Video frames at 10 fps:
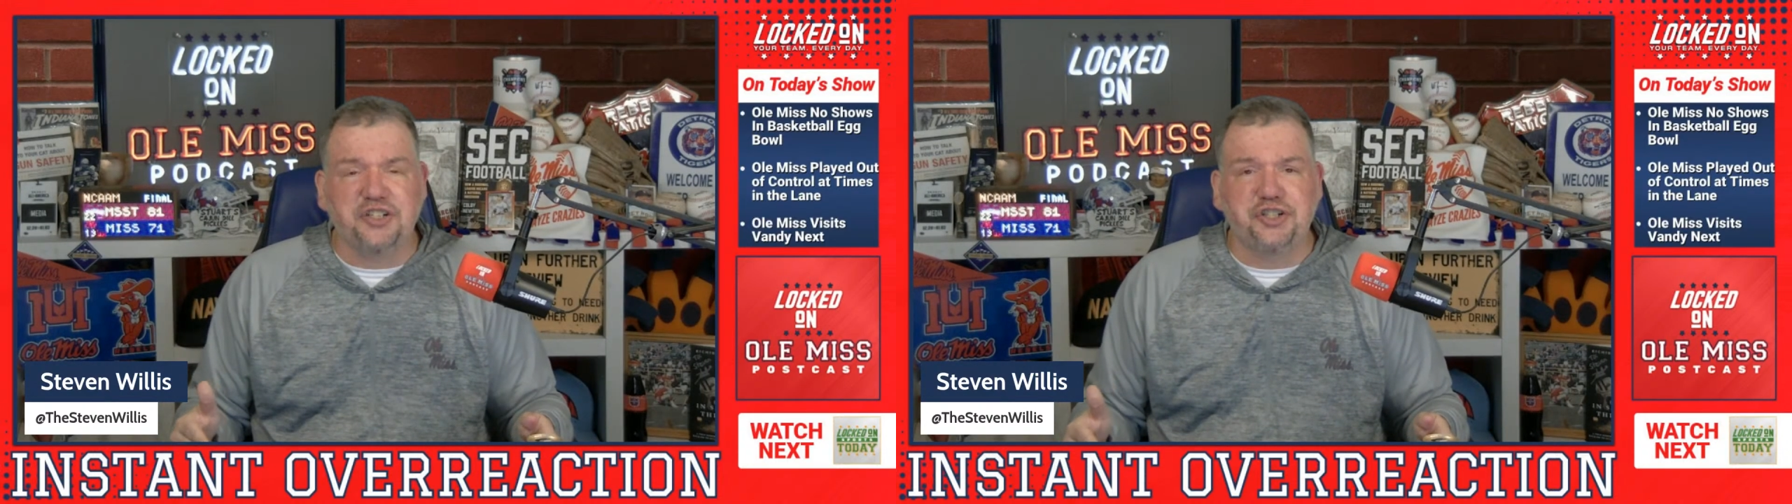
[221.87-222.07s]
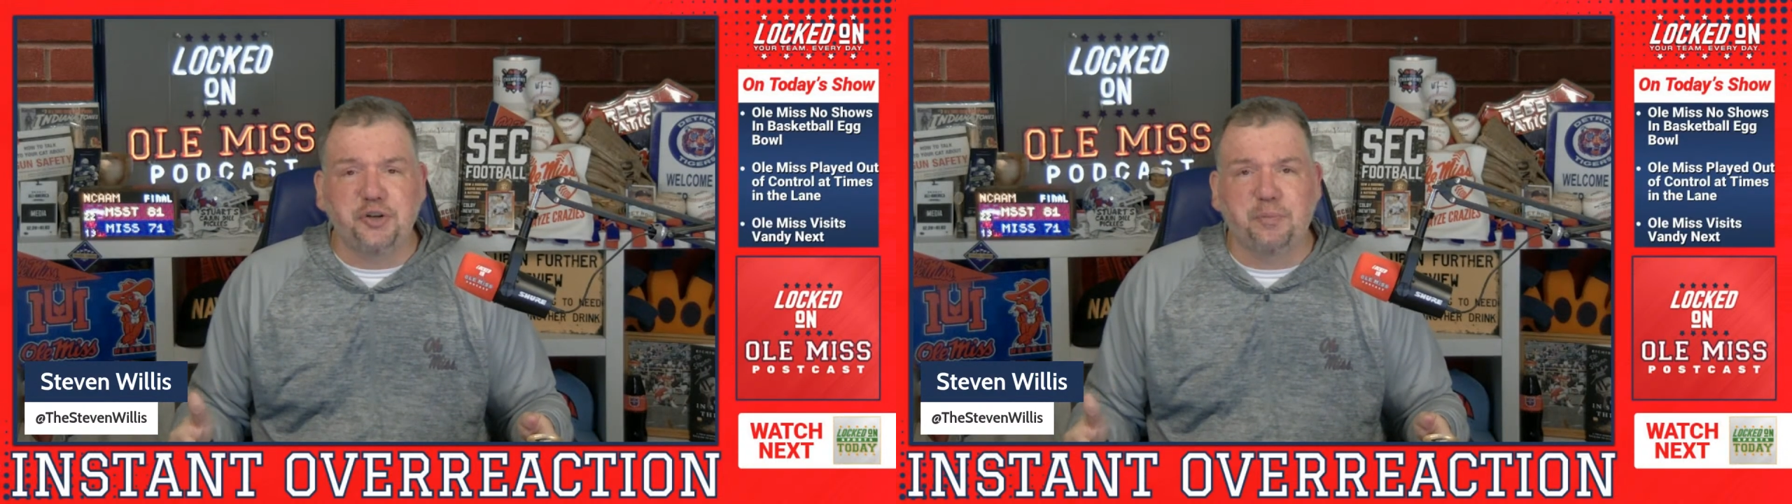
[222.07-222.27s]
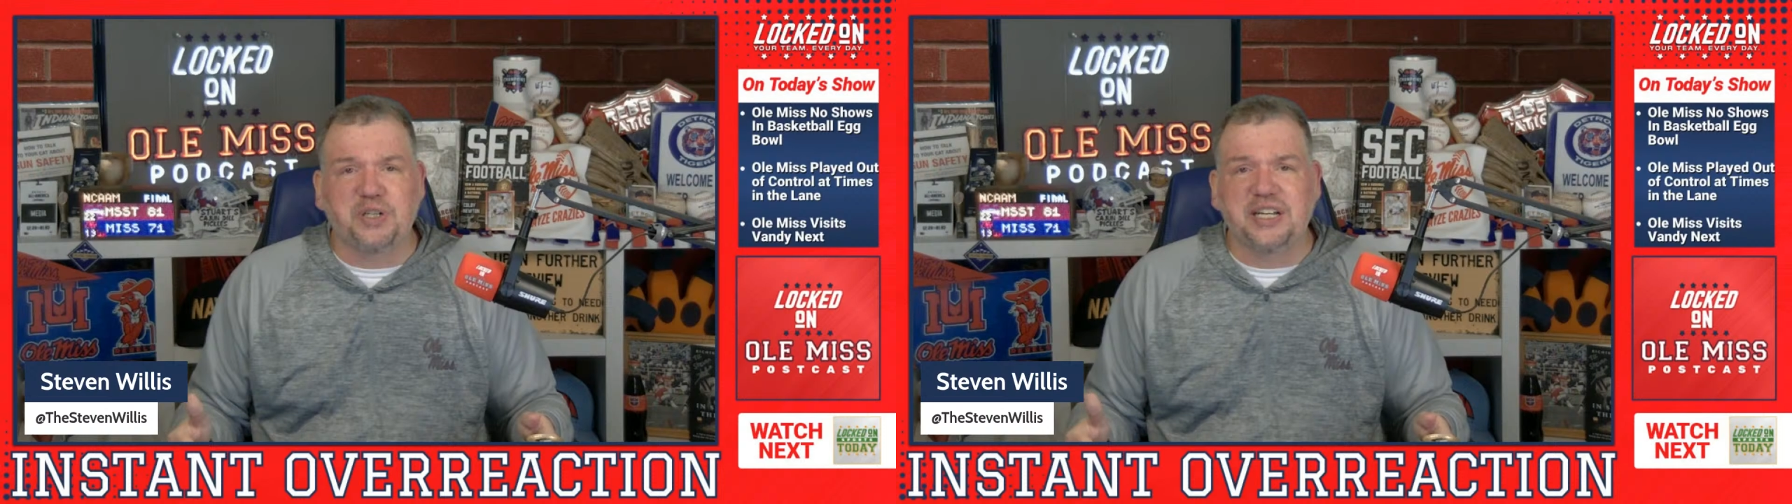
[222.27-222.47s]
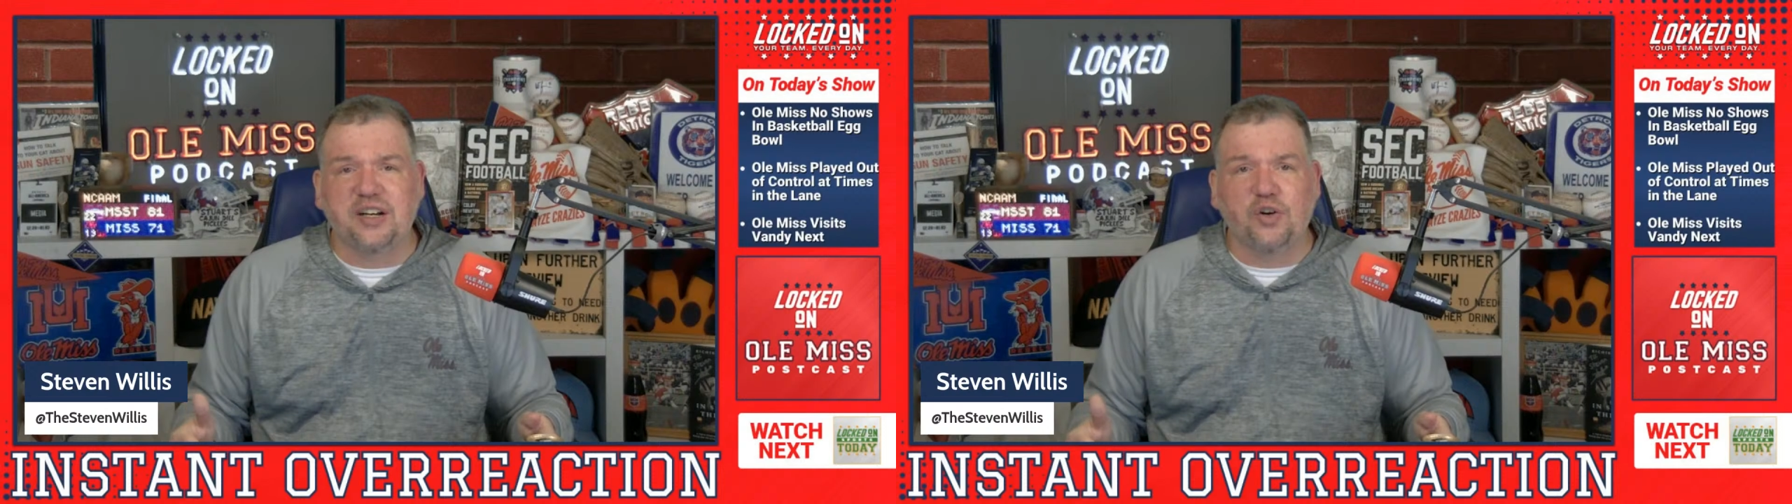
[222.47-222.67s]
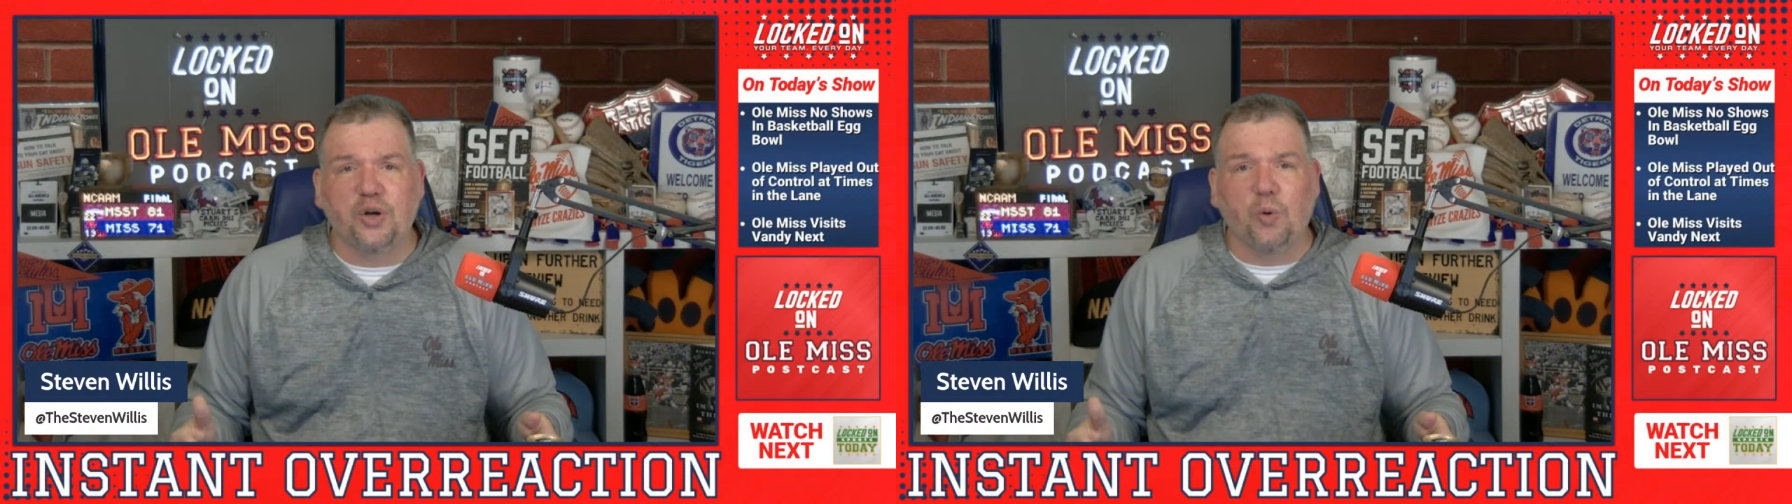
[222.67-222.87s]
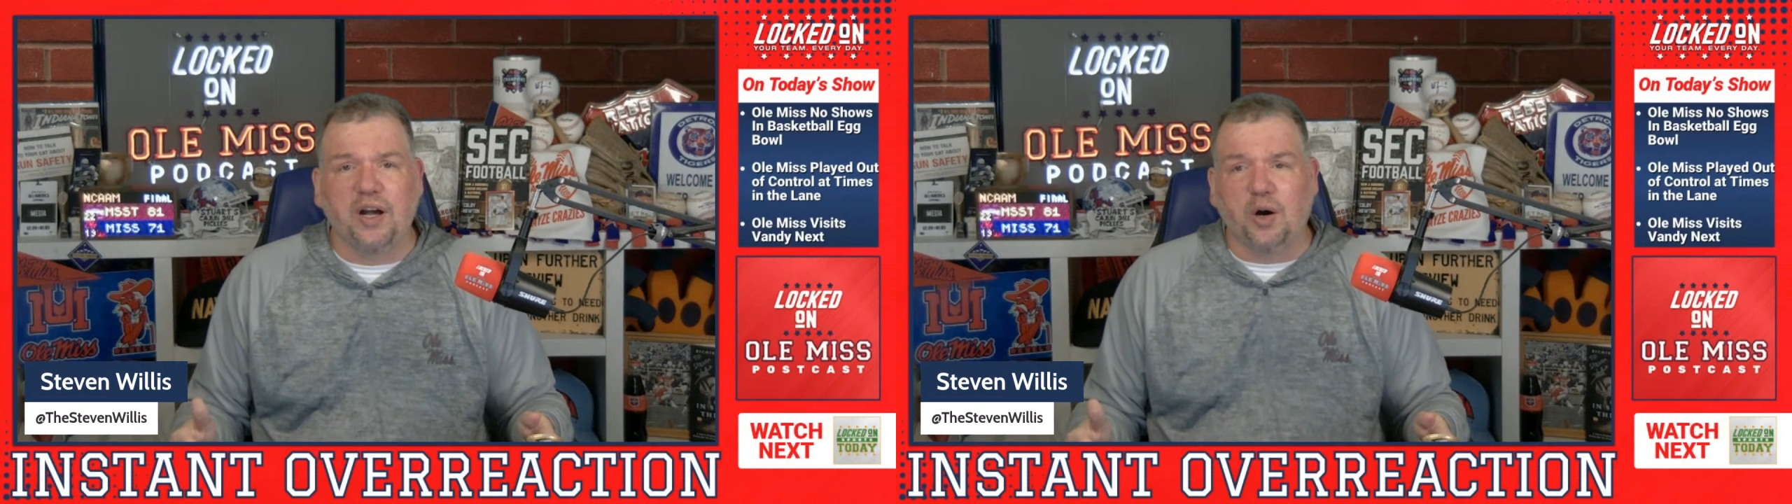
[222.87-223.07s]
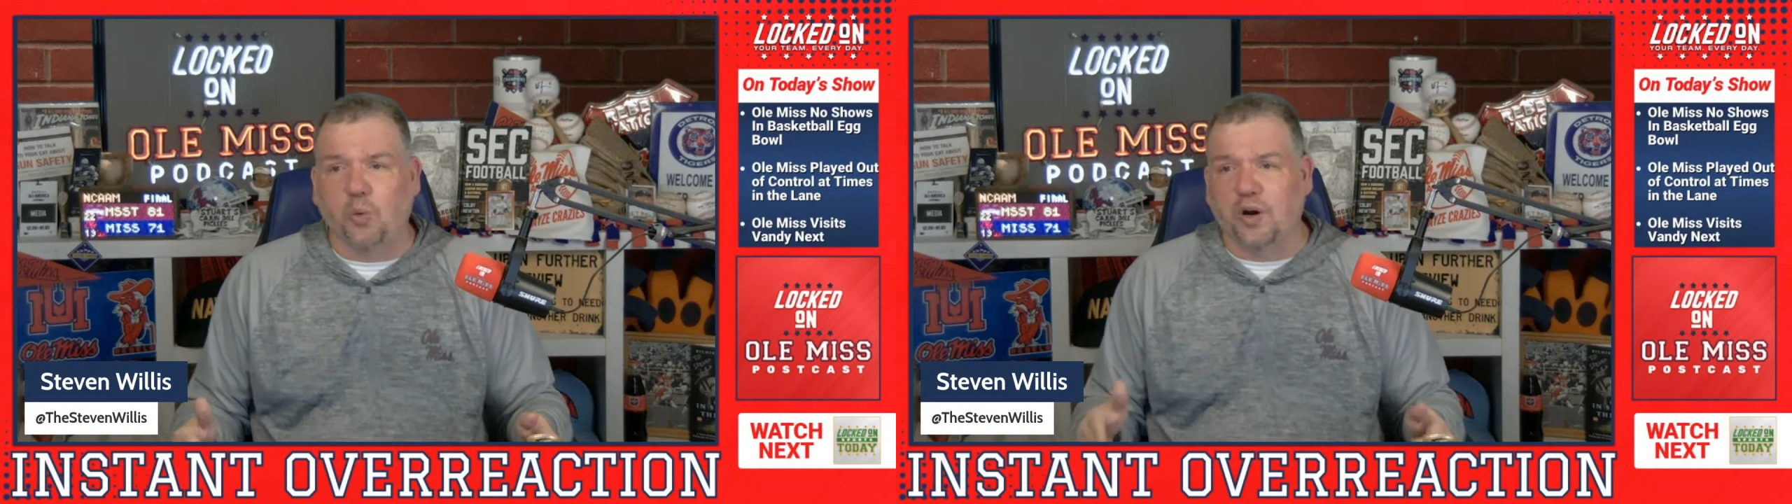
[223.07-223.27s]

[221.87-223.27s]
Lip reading: shoot particularly well.